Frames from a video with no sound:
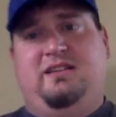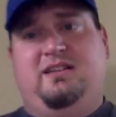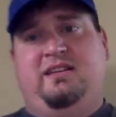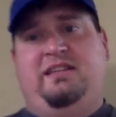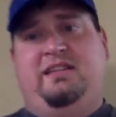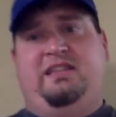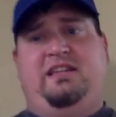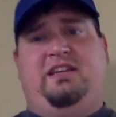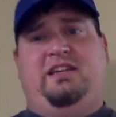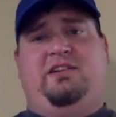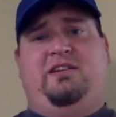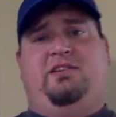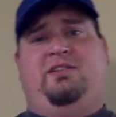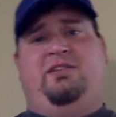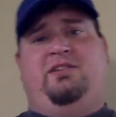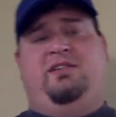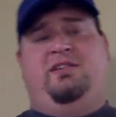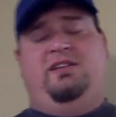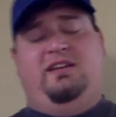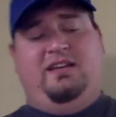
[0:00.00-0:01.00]
in the
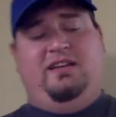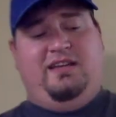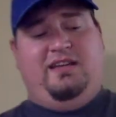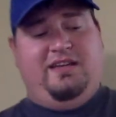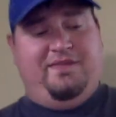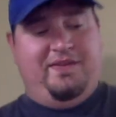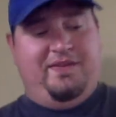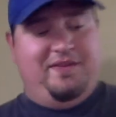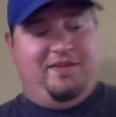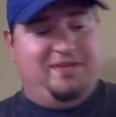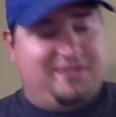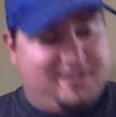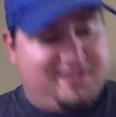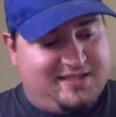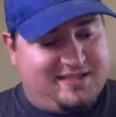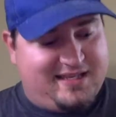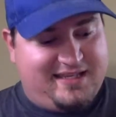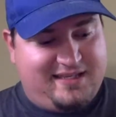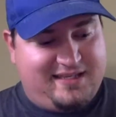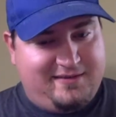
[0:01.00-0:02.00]
year. even though this
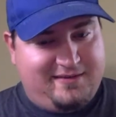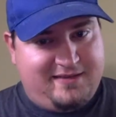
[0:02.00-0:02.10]
is like